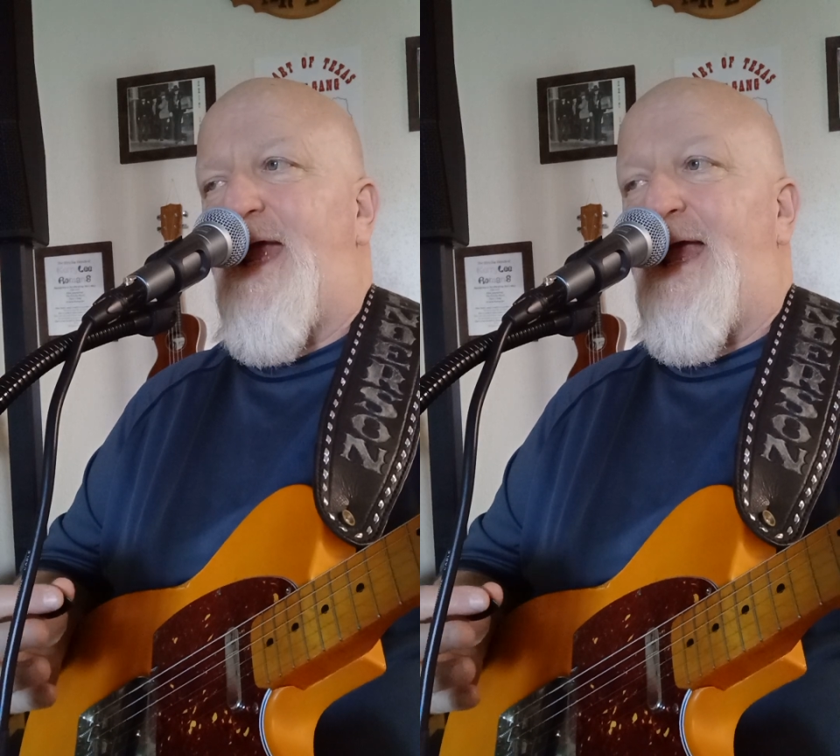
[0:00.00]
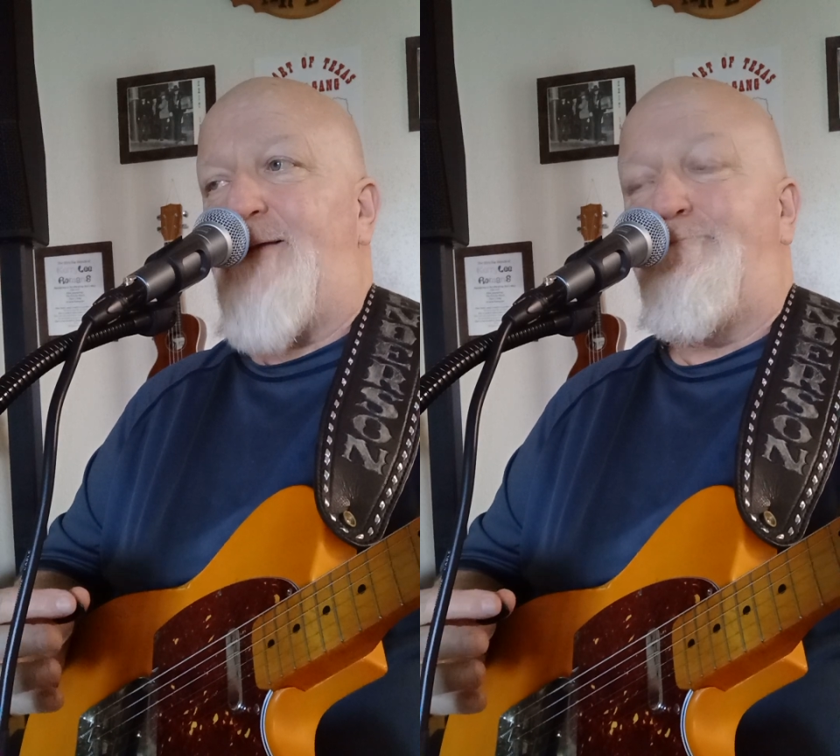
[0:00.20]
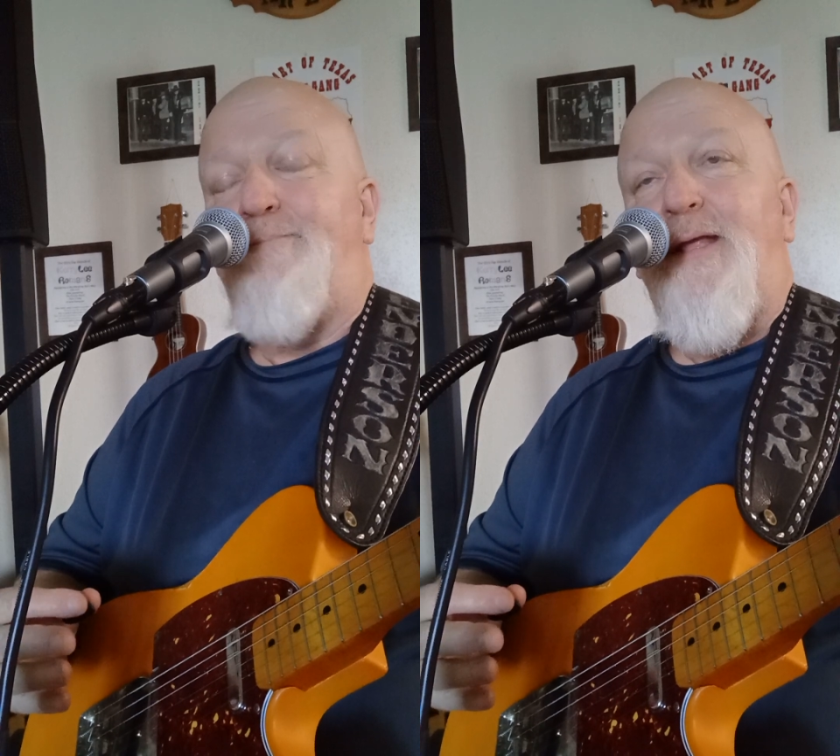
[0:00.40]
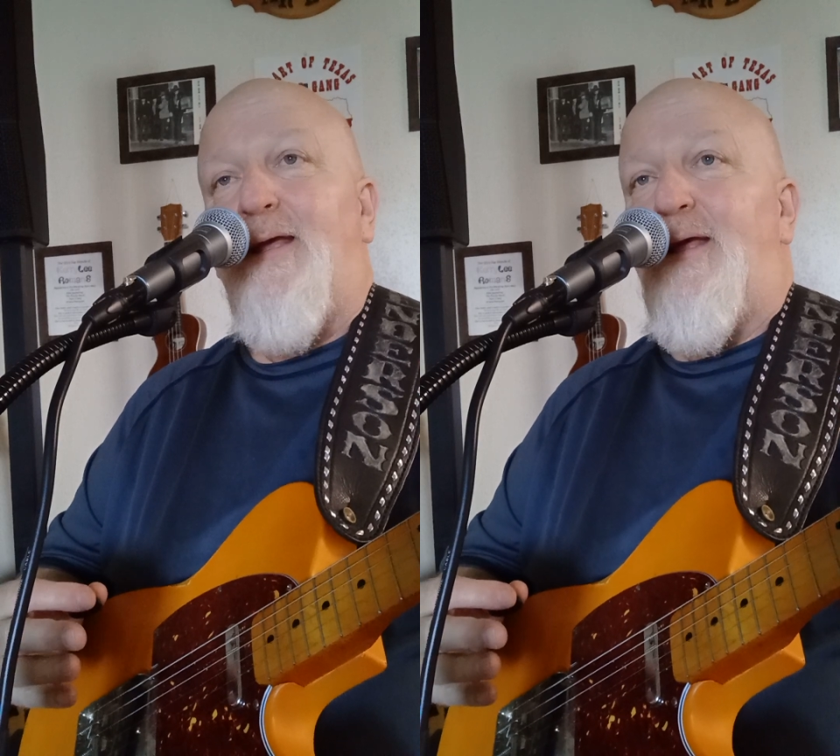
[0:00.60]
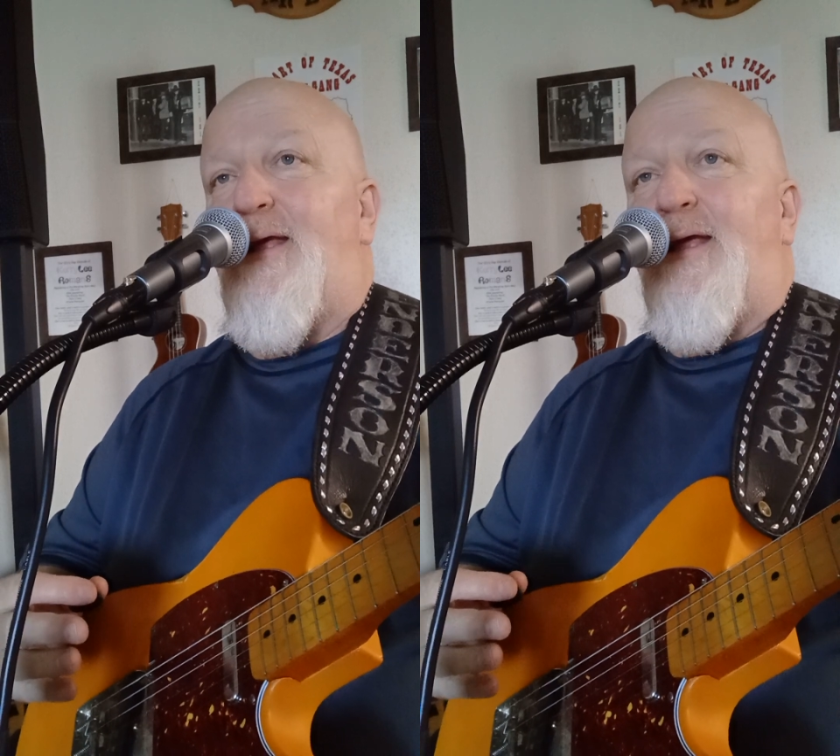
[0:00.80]
and
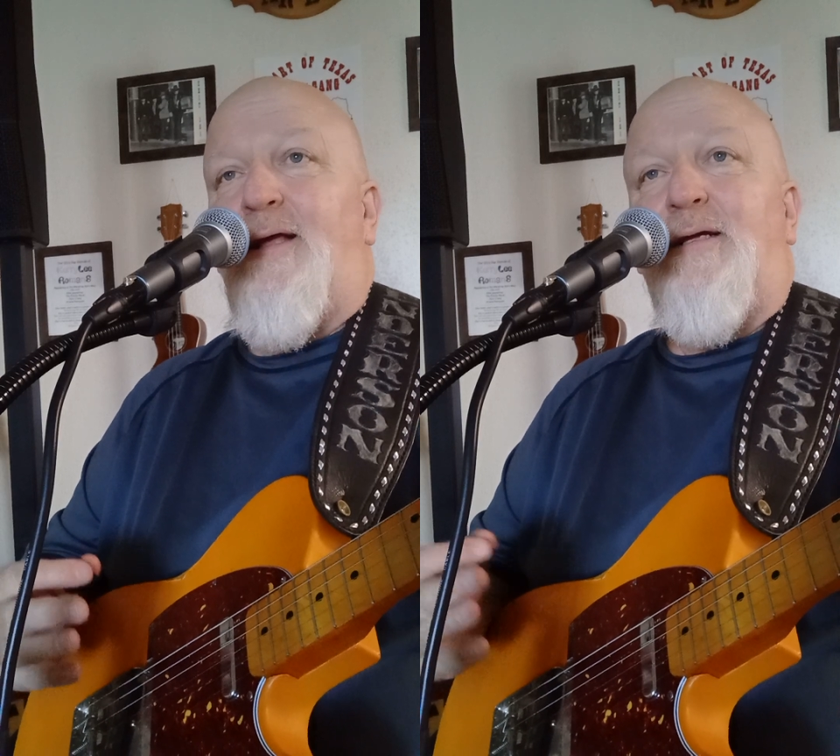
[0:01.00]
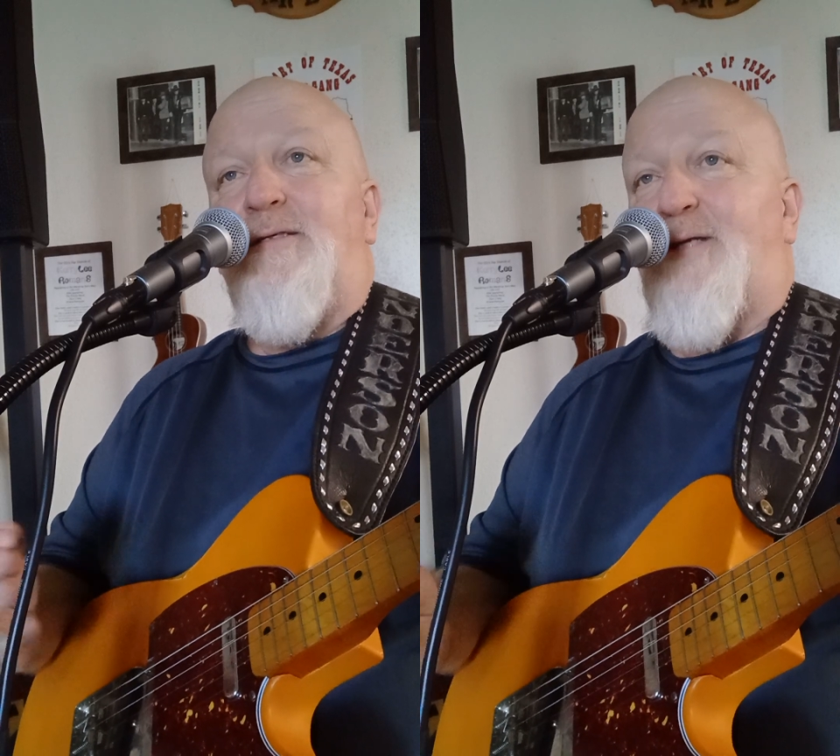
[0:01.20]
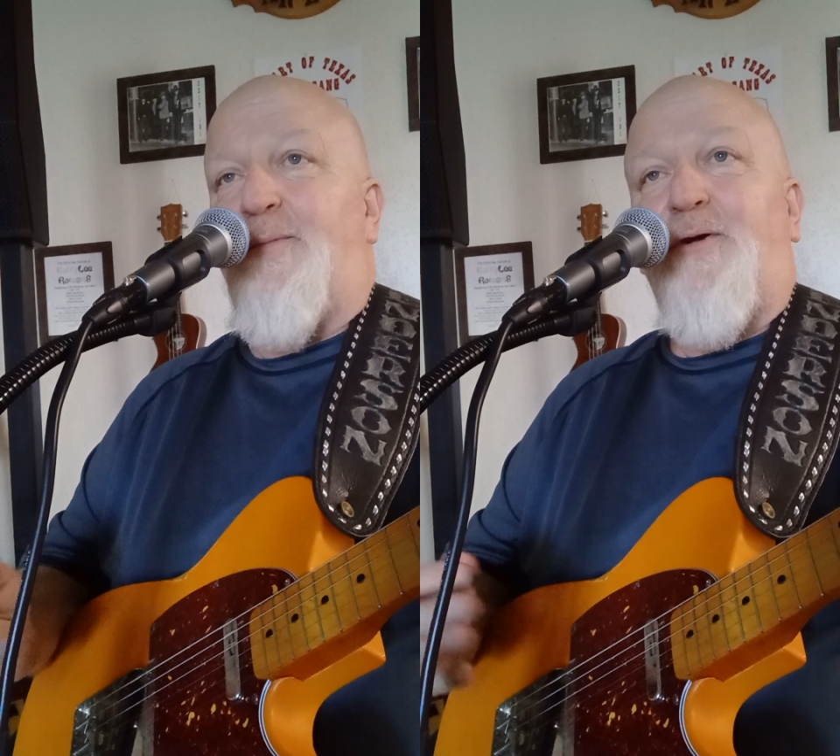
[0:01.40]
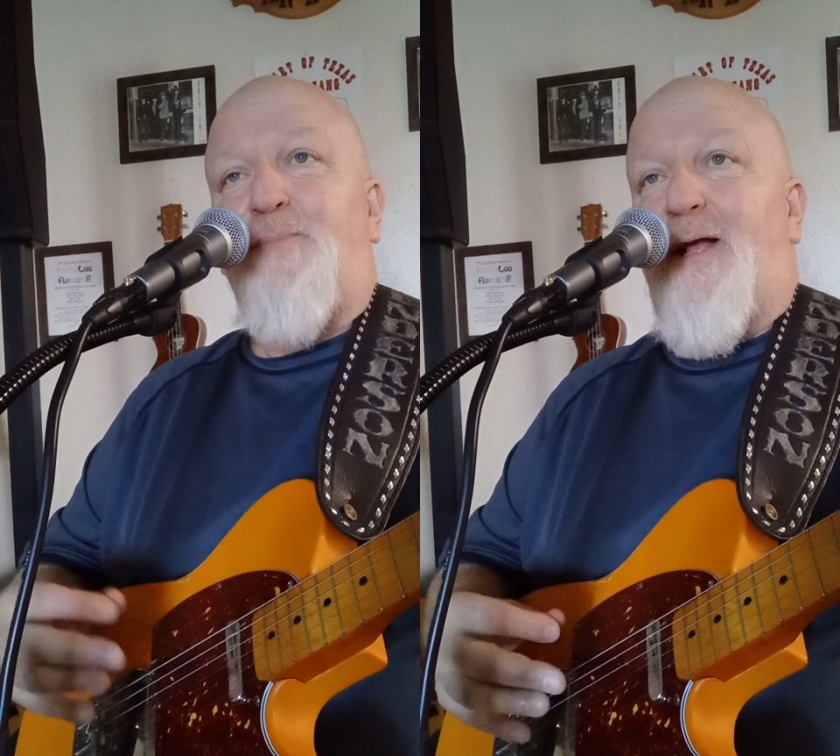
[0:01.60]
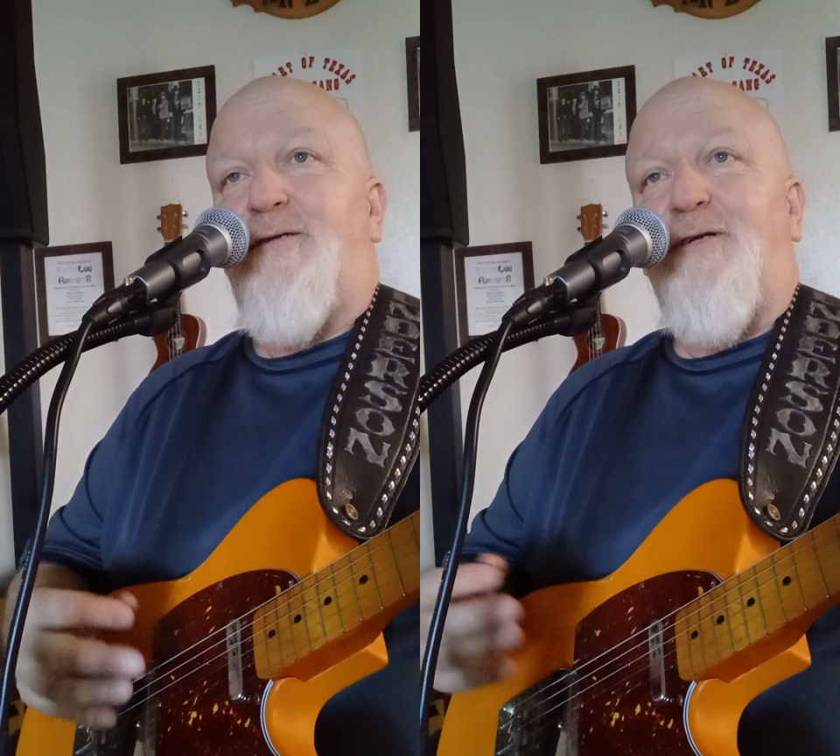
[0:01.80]
some are
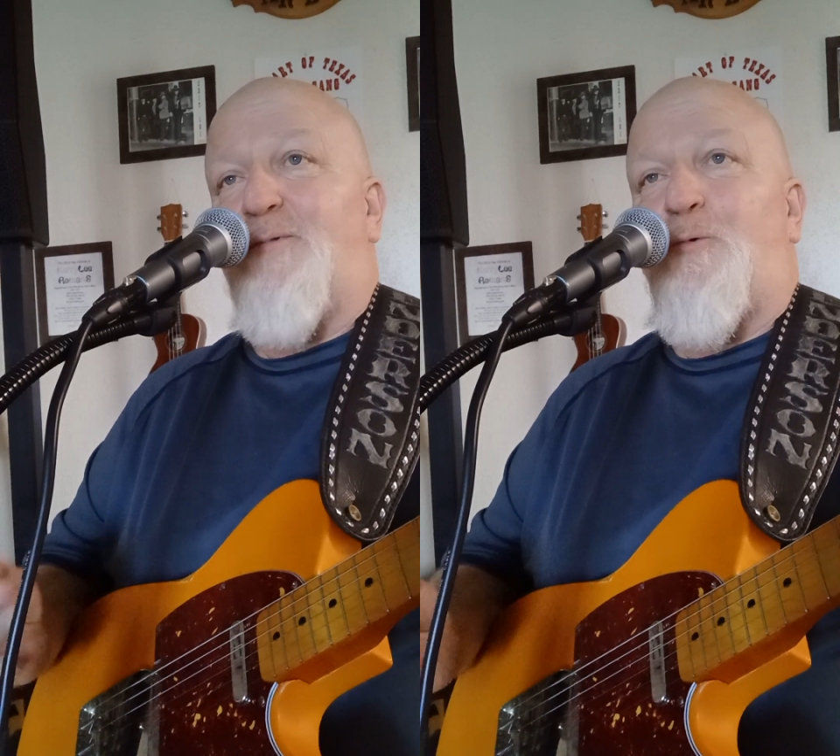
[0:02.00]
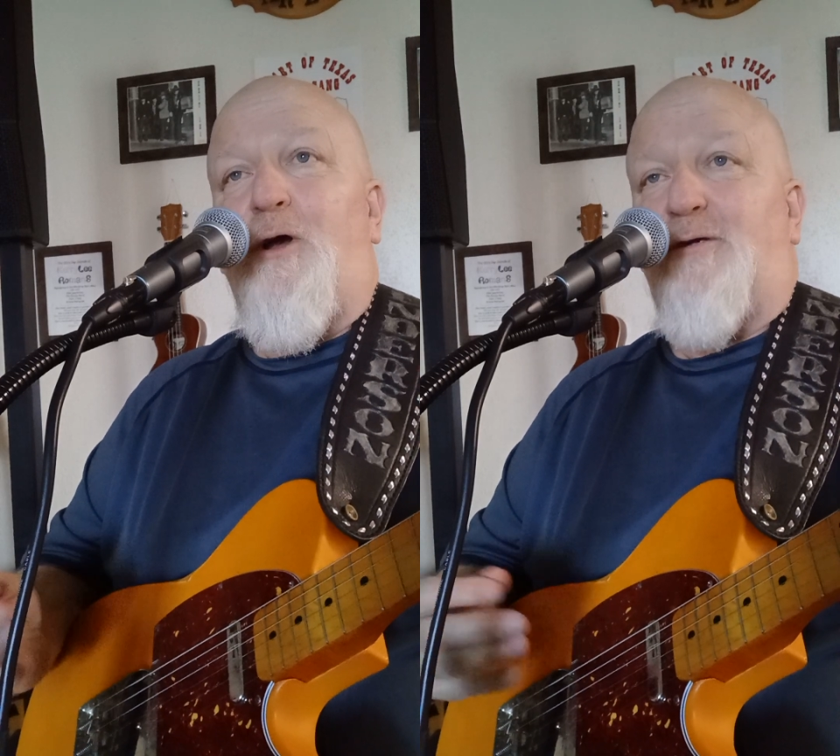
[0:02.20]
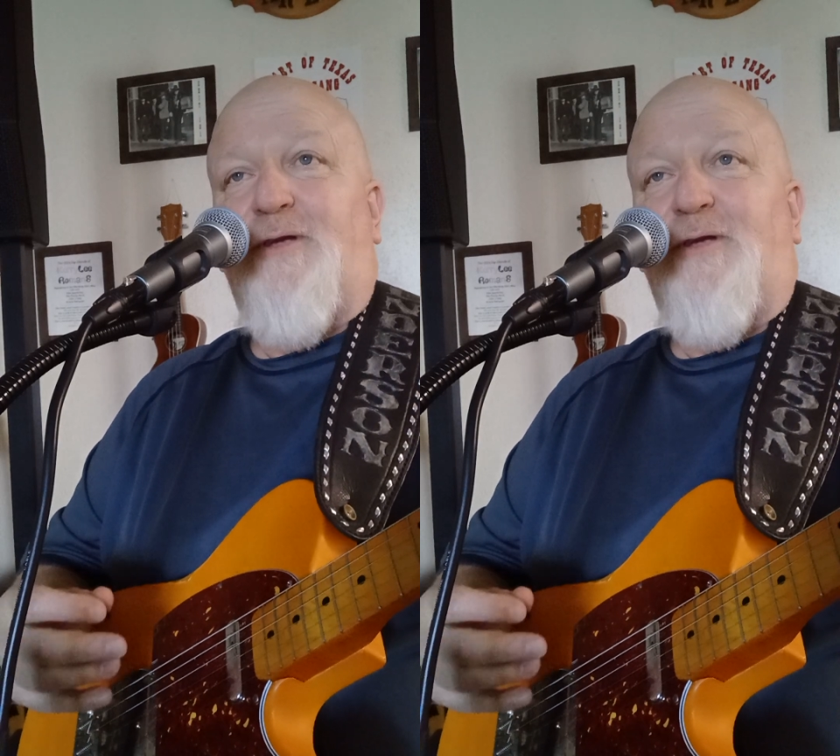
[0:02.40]
better, some are worse.